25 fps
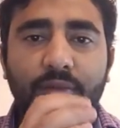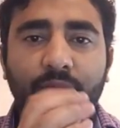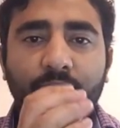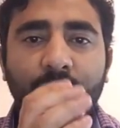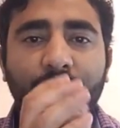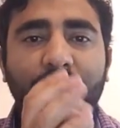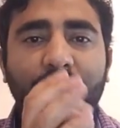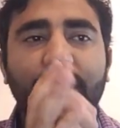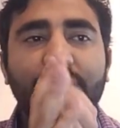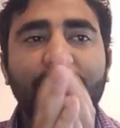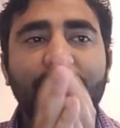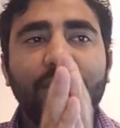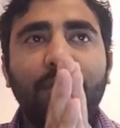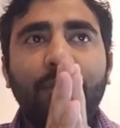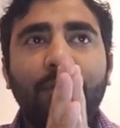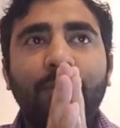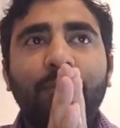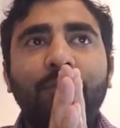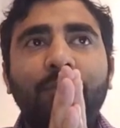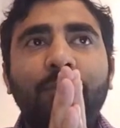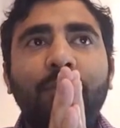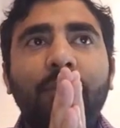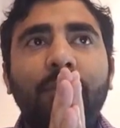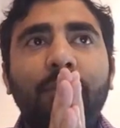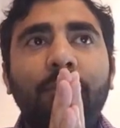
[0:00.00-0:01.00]
Because
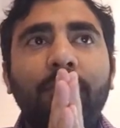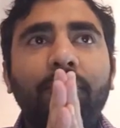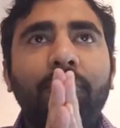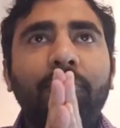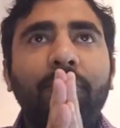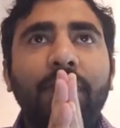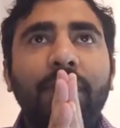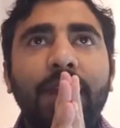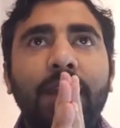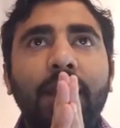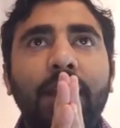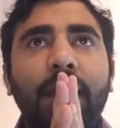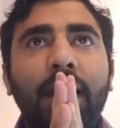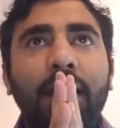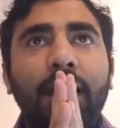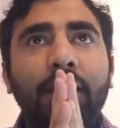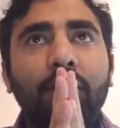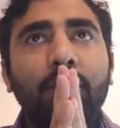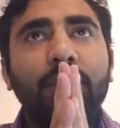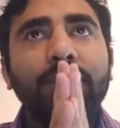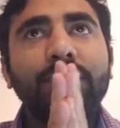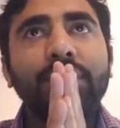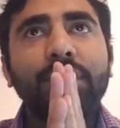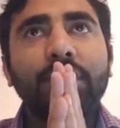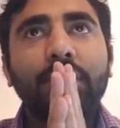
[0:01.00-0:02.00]
um, when I
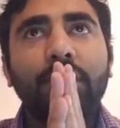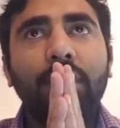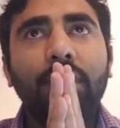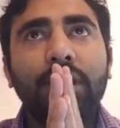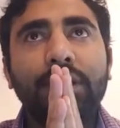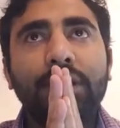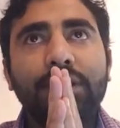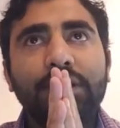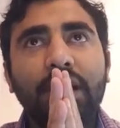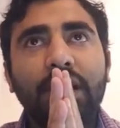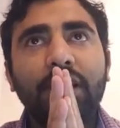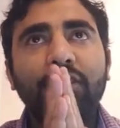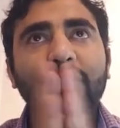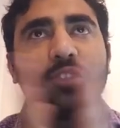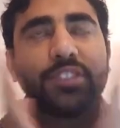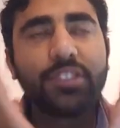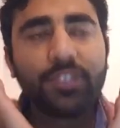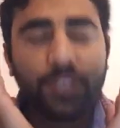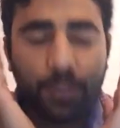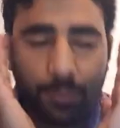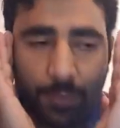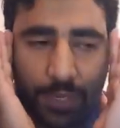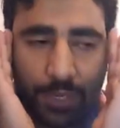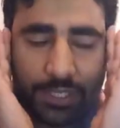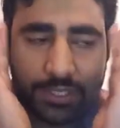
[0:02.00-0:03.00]
was in the college, I was at
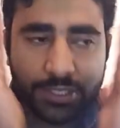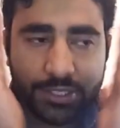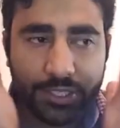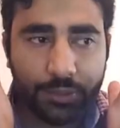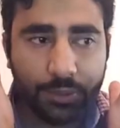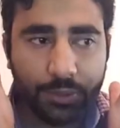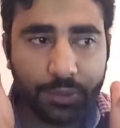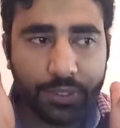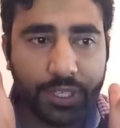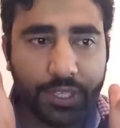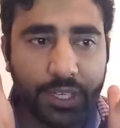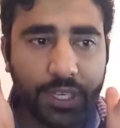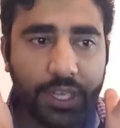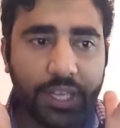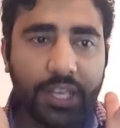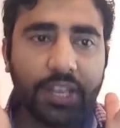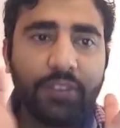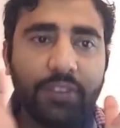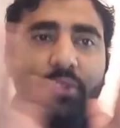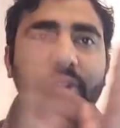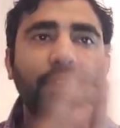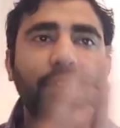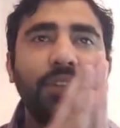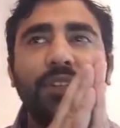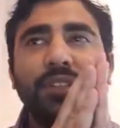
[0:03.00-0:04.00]
the mindset, okay, I
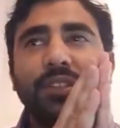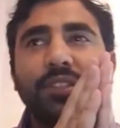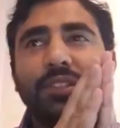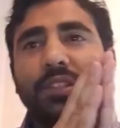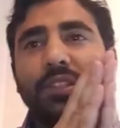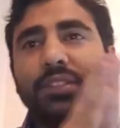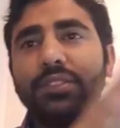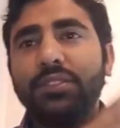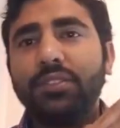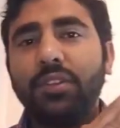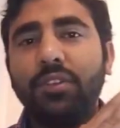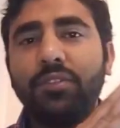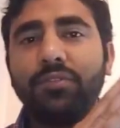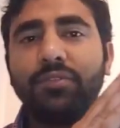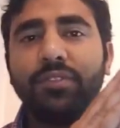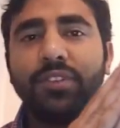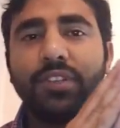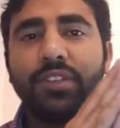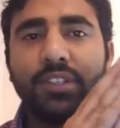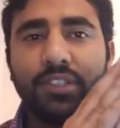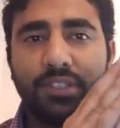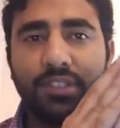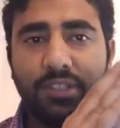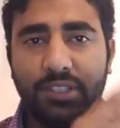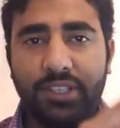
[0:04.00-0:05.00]
have to learn this
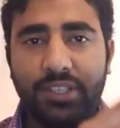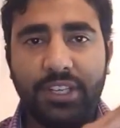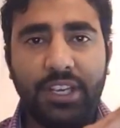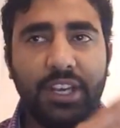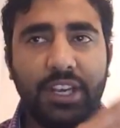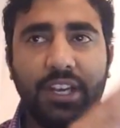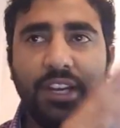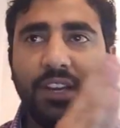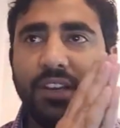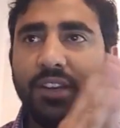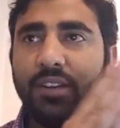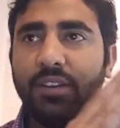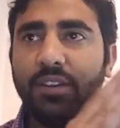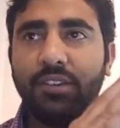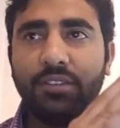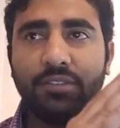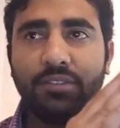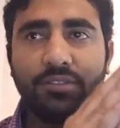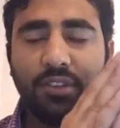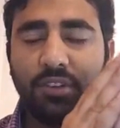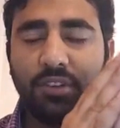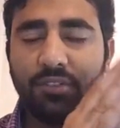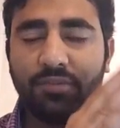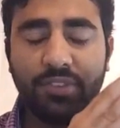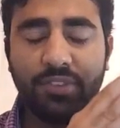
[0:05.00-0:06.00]
software, CAD
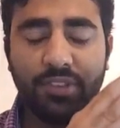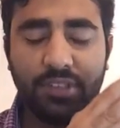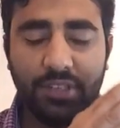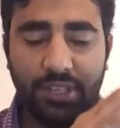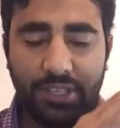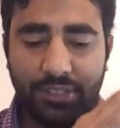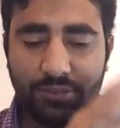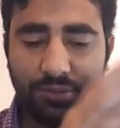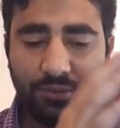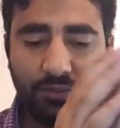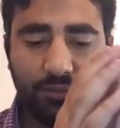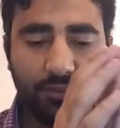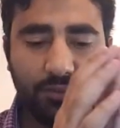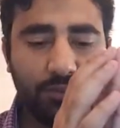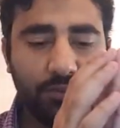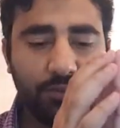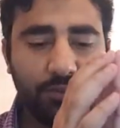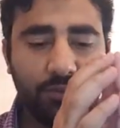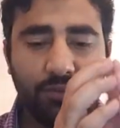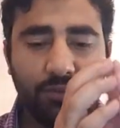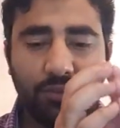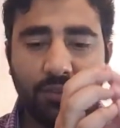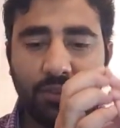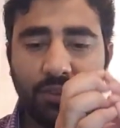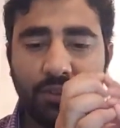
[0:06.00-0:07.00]
software like
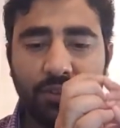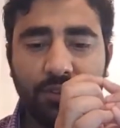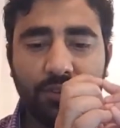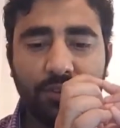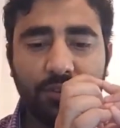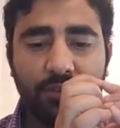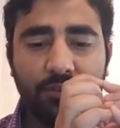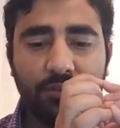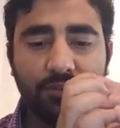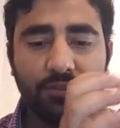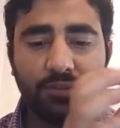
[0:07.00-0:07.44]
uh,